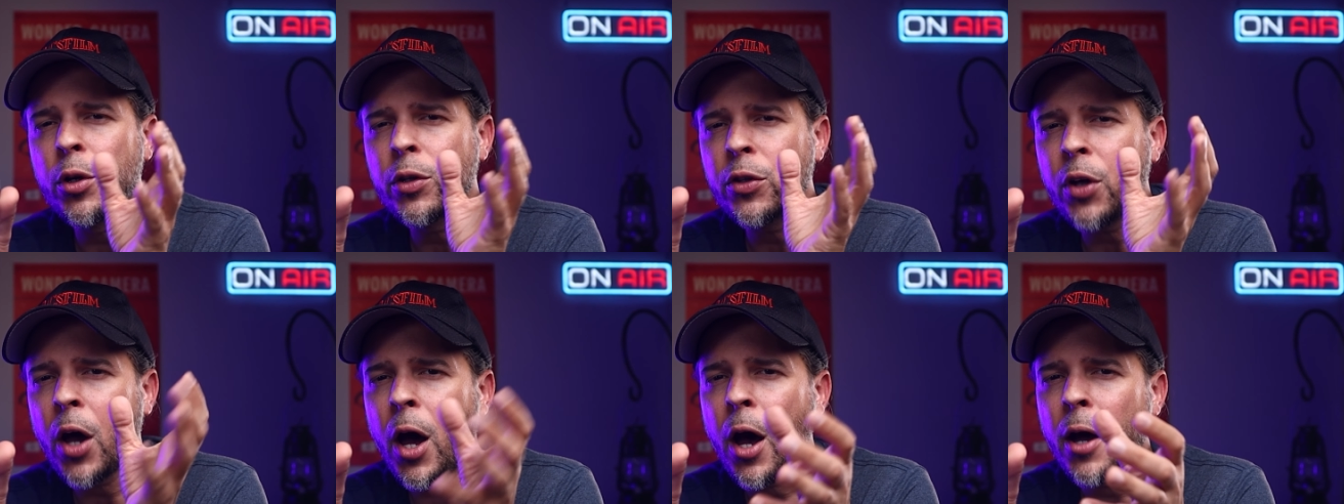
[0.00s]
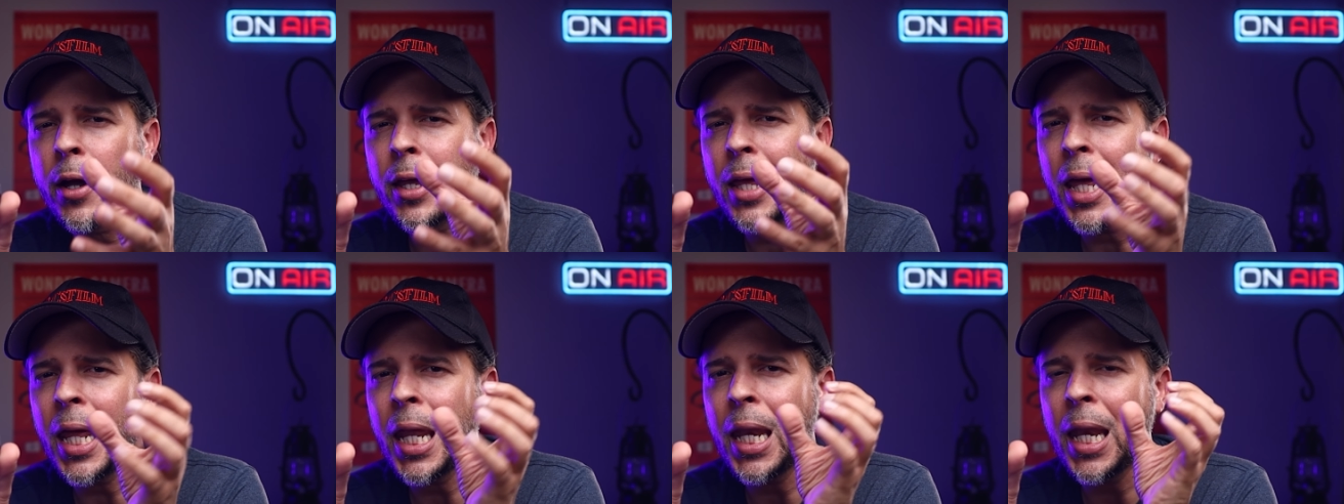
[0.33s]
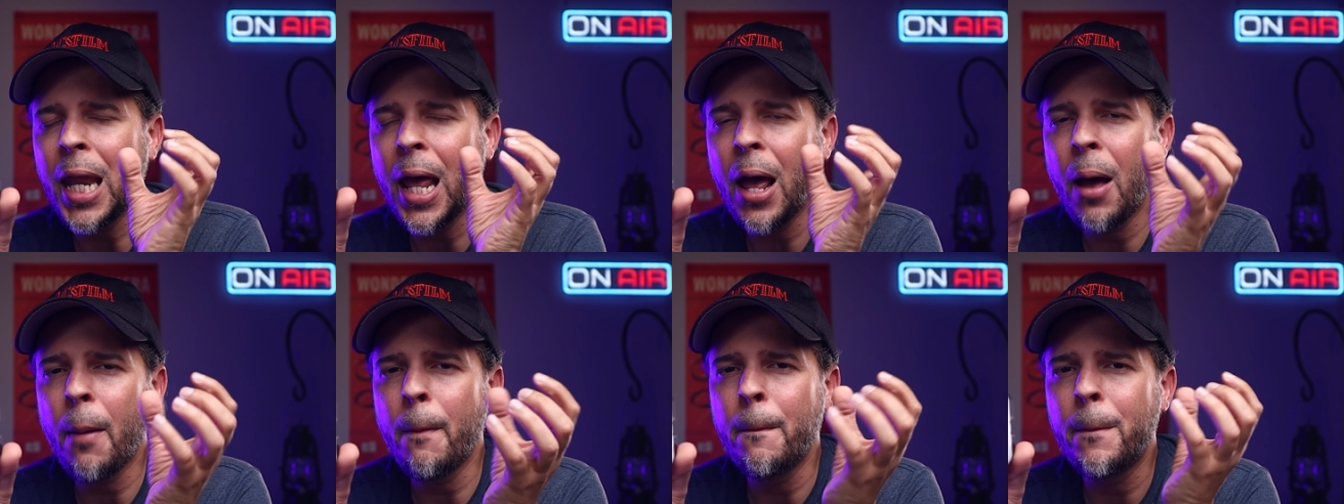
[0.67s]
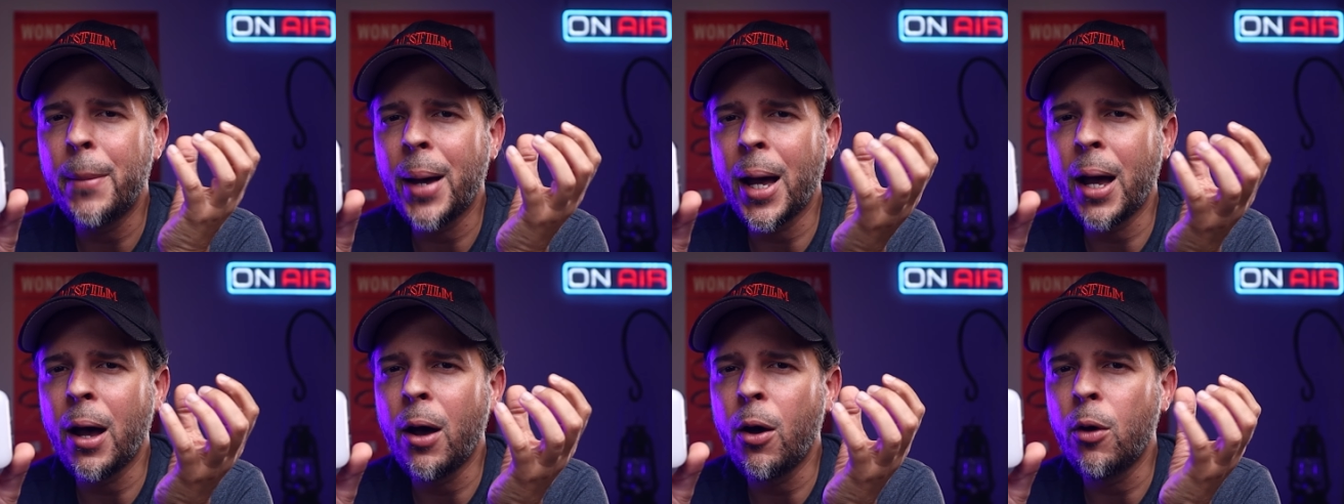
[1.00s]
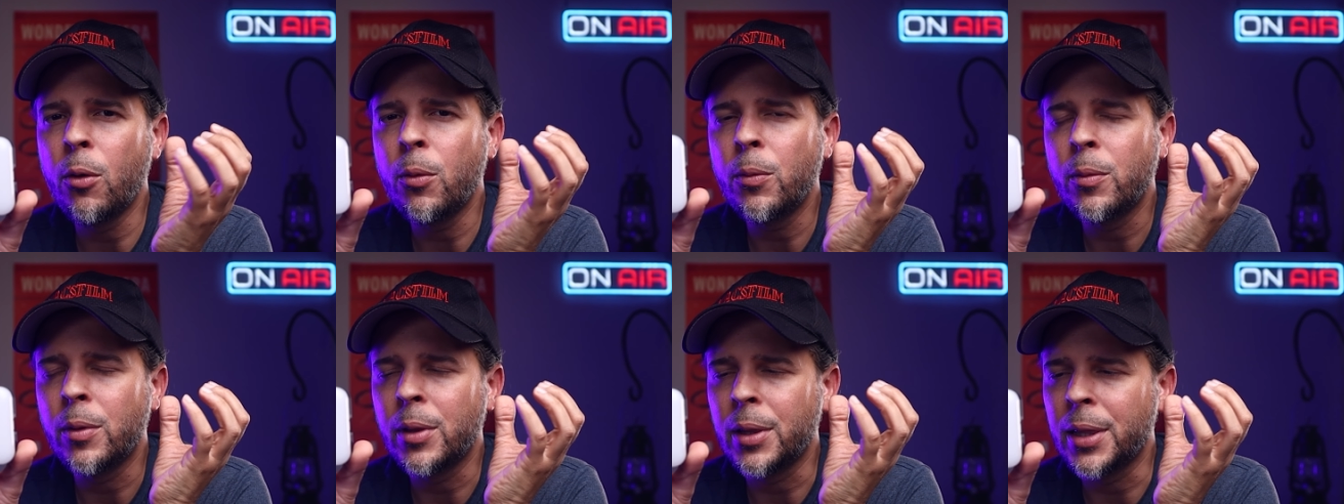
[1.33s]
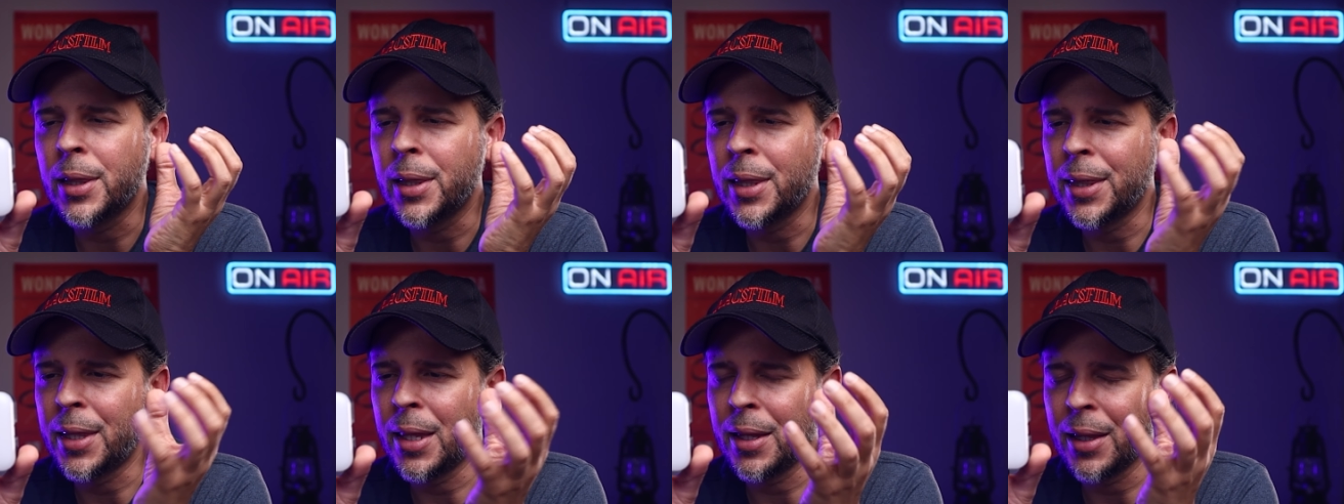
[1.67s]
we're talking about
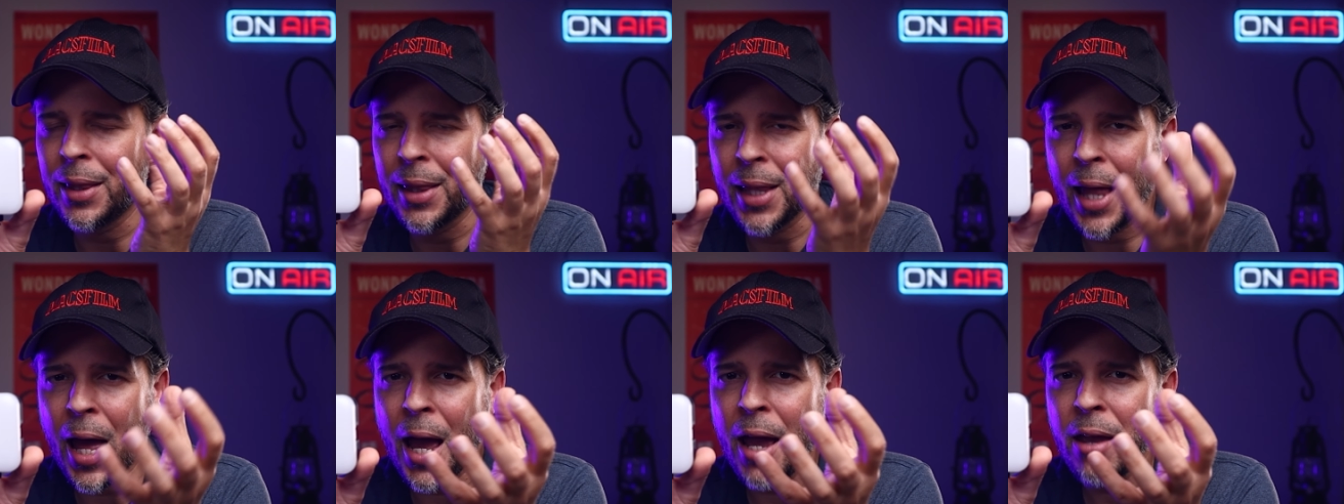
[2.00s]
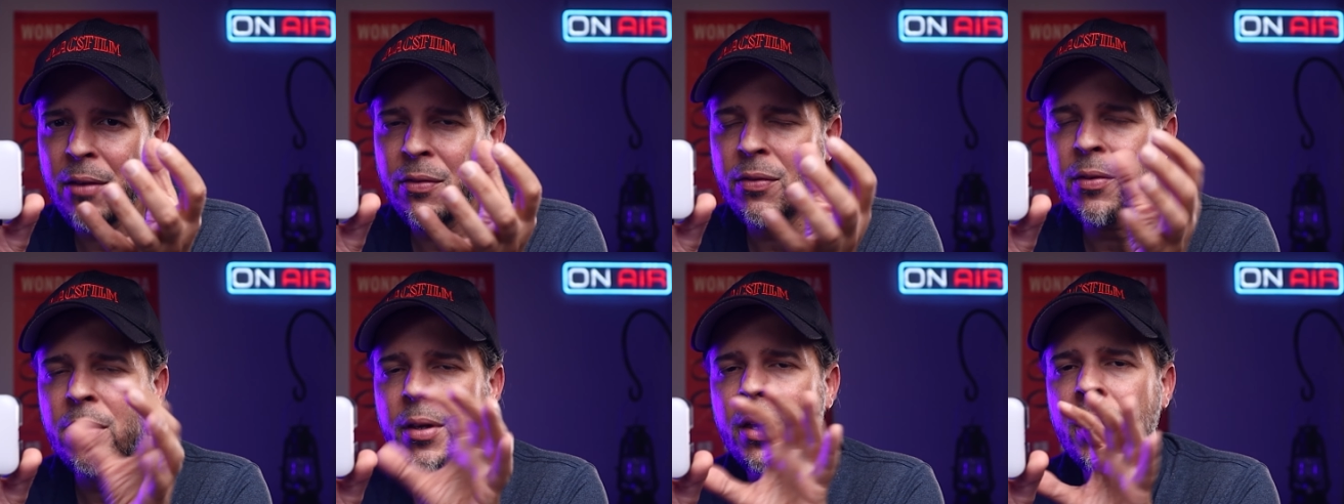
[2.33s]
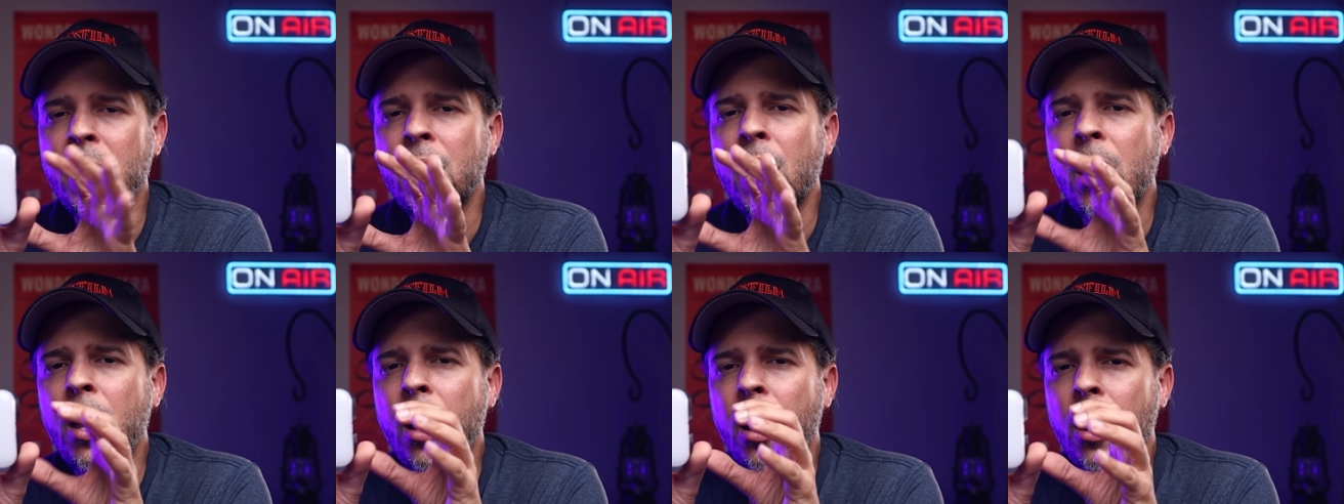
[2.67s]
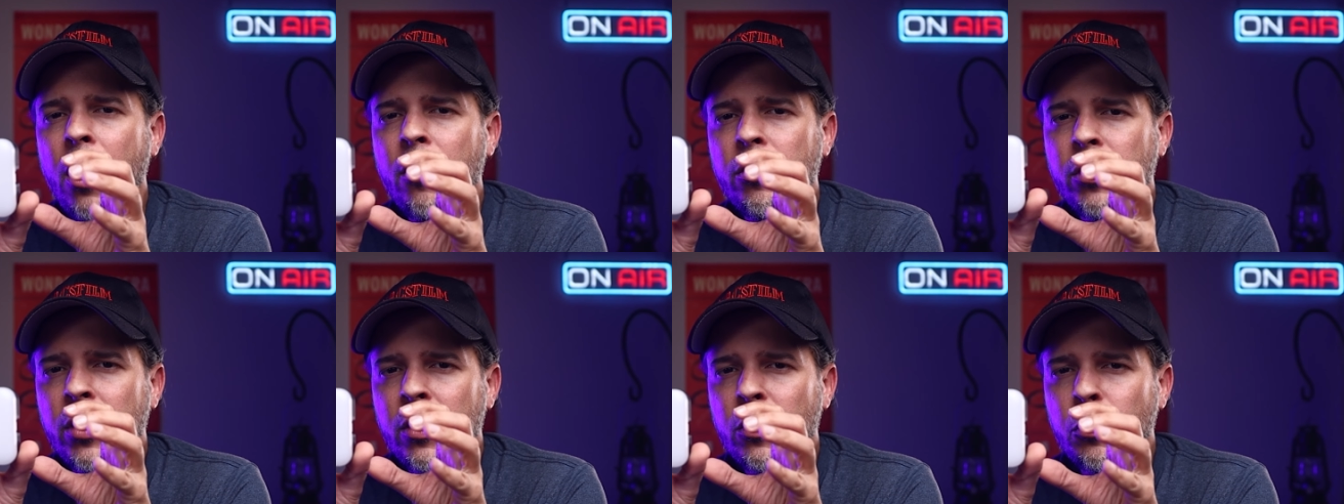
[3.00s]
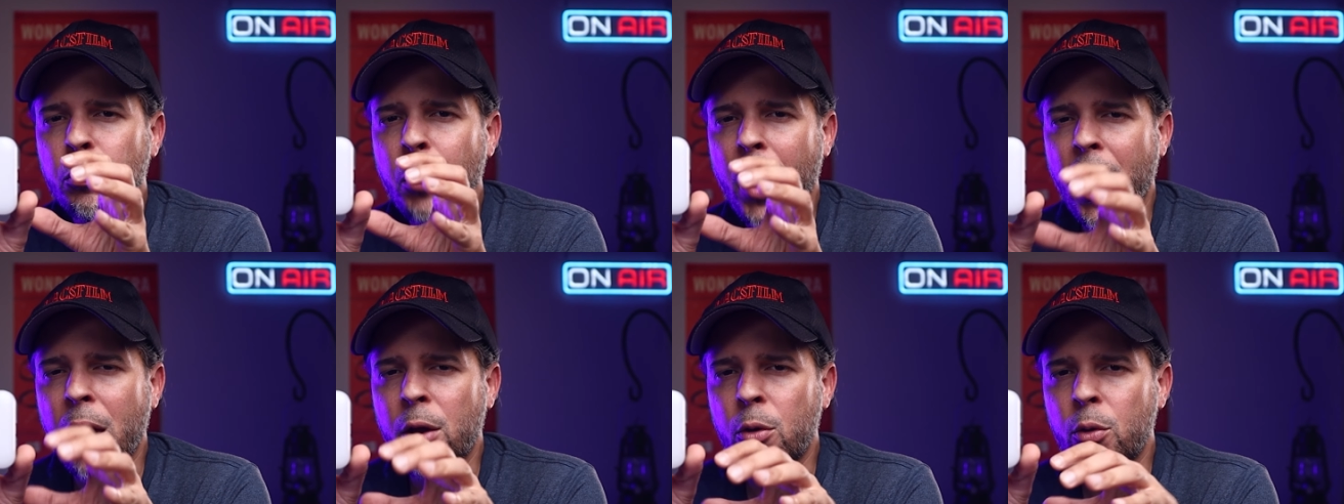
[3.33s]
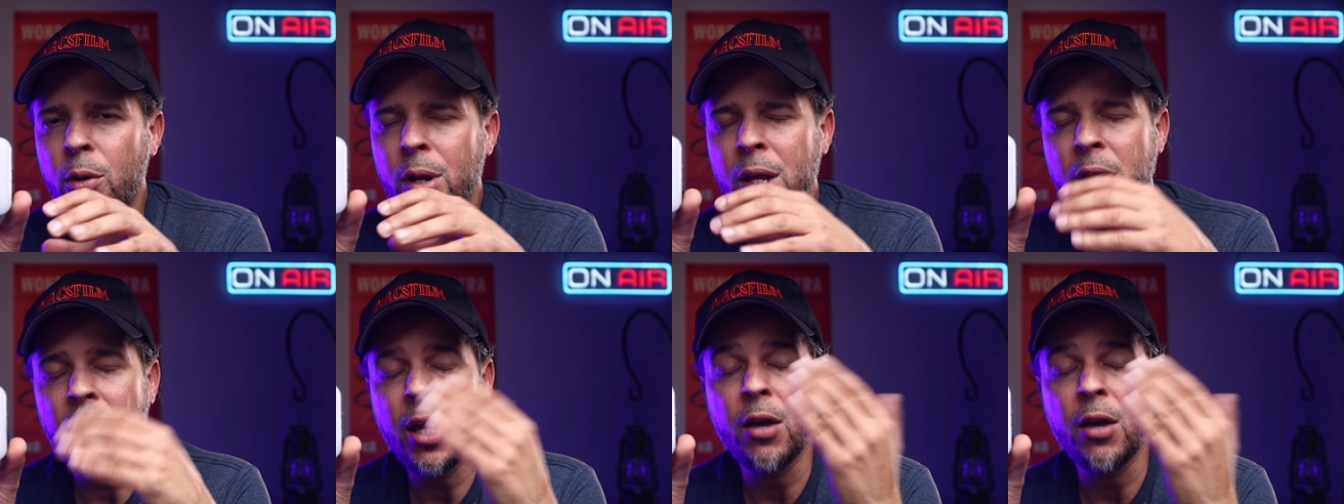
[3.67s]
the life of this battery,